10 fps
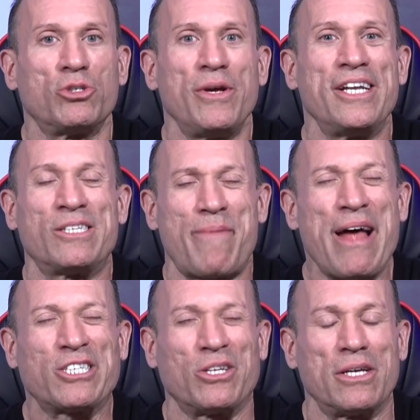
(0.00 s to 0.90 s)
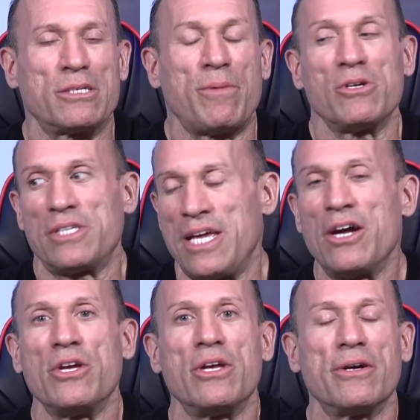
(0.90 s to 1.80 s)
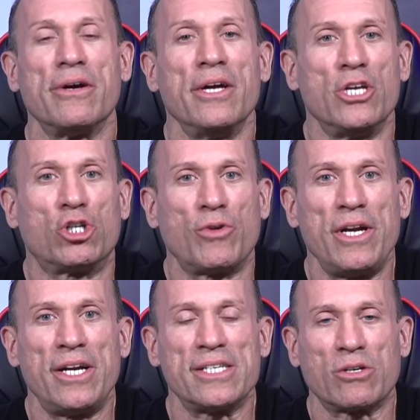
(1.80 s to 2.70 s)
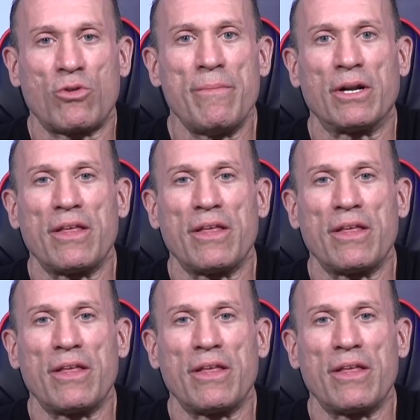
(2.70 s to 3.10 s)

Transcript: treated special, as opposed to here you're treated as a criminal.